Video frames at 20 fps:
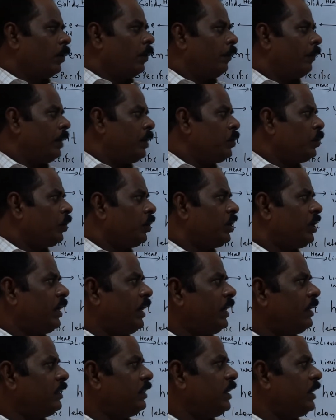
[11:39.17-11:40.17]
When you
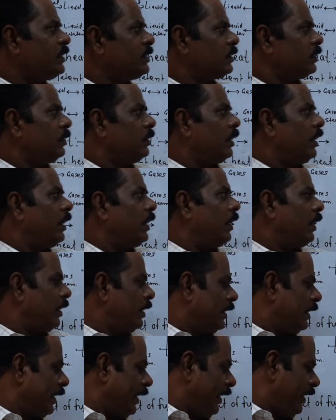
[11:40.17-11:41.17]
heat this,
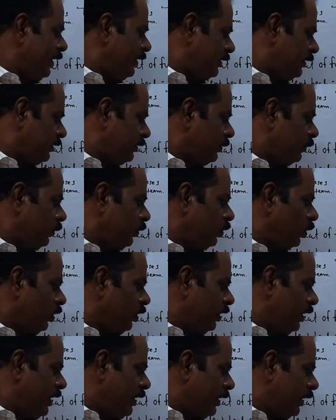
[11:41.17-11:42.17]
ice
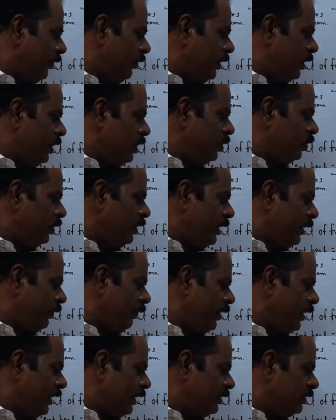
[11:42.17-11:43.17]
totally converted into
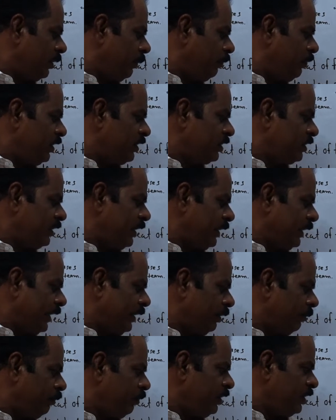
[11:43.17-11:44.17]
liquid, that is a B state.
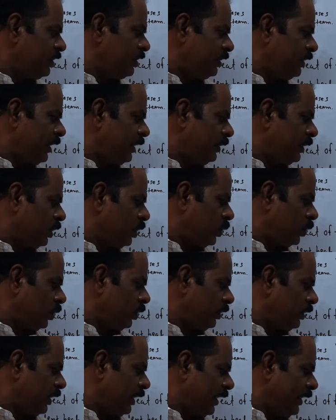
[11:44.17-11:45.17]
At a B state, the
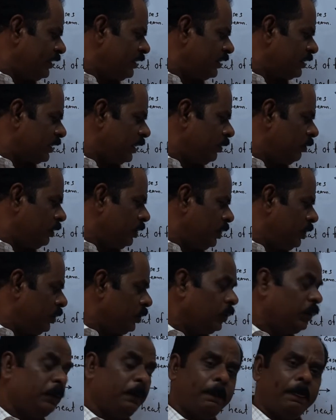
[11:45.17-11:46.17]
total ice is converted
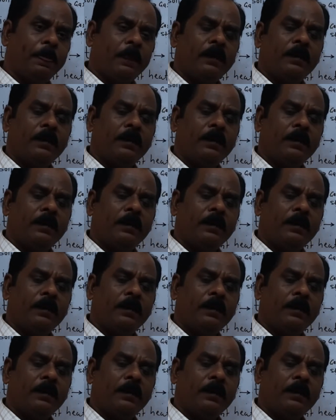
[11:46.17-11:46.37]
into